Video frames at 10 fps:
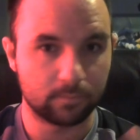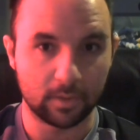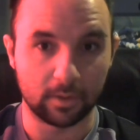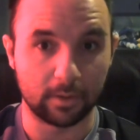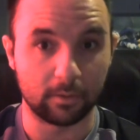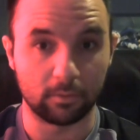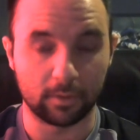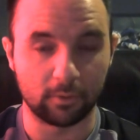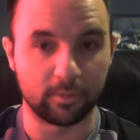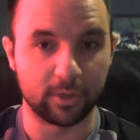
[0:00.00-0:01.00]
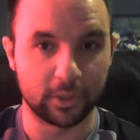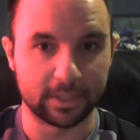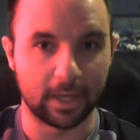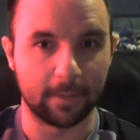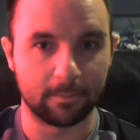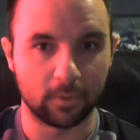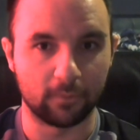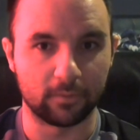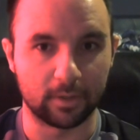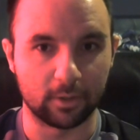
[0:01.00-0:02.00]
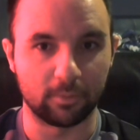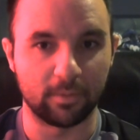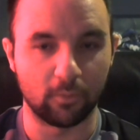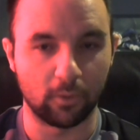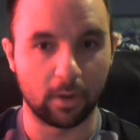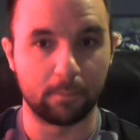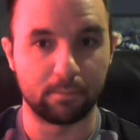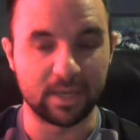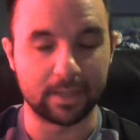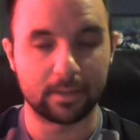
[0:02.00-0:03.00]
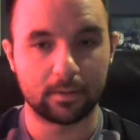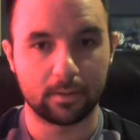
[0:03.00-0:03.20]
it'll be a good time. Hopefully a little bit more upbeat.